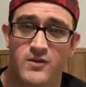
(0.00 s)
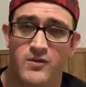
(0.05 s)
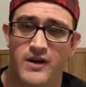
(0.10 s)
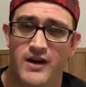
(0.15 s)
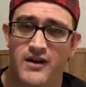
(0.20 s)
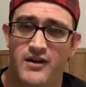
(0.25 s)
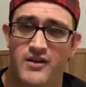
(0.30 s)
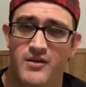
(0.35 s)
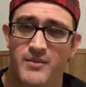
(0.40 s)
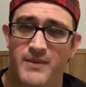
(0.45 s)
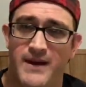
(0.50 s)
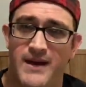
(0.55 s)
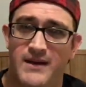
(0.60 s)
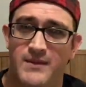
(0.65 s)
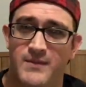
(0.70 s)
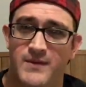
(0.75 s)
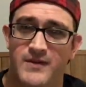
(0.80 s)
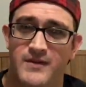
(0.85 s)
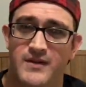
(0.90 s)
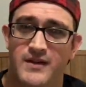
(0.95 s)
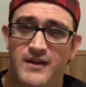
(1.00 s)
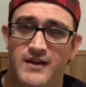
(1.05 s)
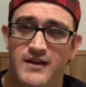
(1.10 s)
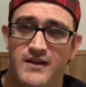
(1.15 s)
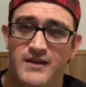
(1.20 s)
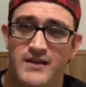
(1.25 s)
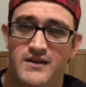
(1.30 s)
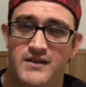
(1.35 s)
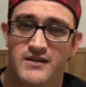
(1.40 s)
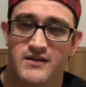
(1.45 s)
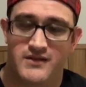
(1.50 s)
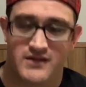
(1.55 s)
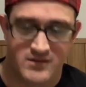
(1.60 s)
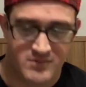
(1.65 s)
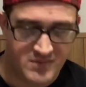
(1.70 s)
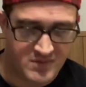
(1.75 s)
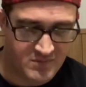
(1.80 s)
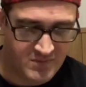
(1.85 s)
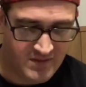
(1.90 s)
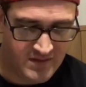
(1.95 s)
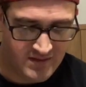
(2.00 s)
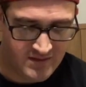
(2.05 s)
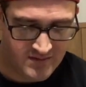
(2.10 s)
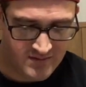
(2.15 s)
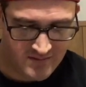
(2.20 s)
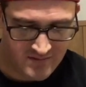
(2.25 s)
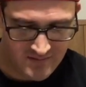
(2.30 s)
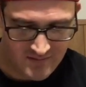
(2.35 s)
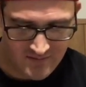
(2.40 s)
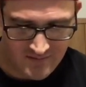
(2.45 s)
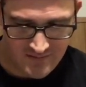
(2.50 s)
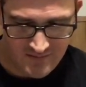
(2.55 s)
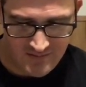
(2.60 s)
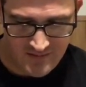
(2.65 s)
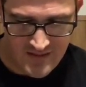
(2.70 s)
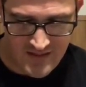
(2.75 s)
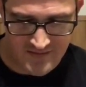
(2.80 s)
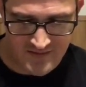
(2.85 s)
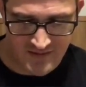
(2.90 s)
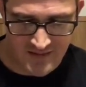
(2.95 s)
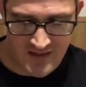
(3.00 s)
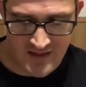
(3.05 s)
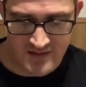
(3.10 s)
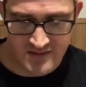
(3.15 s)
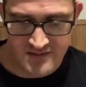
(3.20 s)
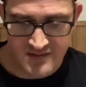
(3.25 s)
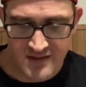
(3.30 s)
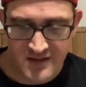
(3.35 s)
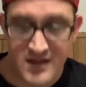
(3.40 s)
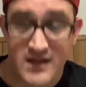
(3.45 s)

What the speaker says: rare in the back, but seemed to be not the case.